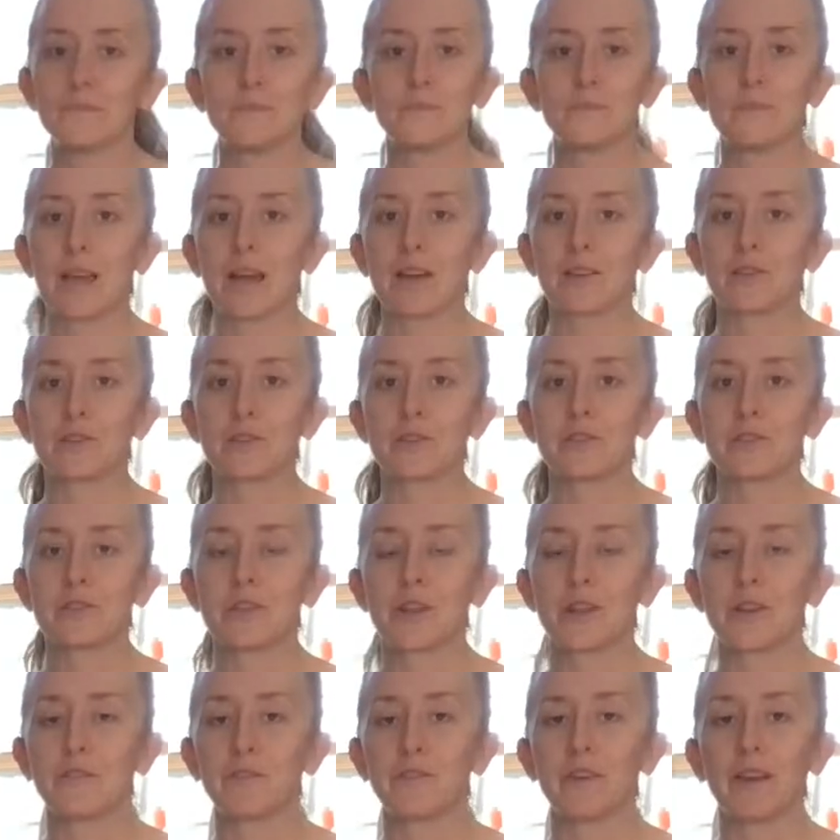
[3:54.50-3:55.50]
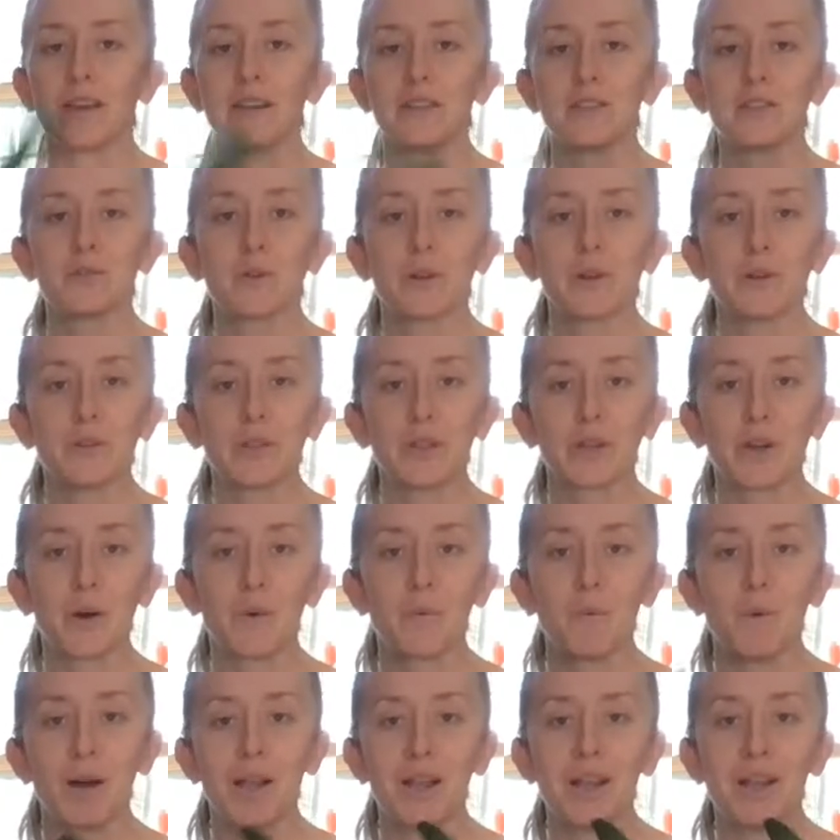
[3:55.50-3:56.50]
Ashton's not a fan, so I only got
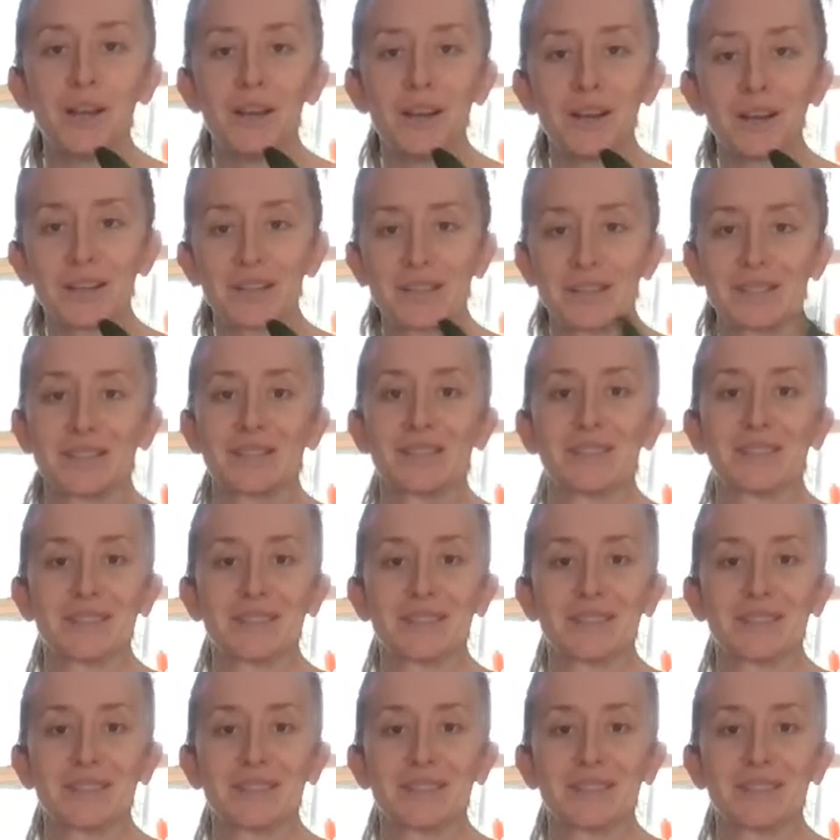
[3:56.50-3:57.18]
one because,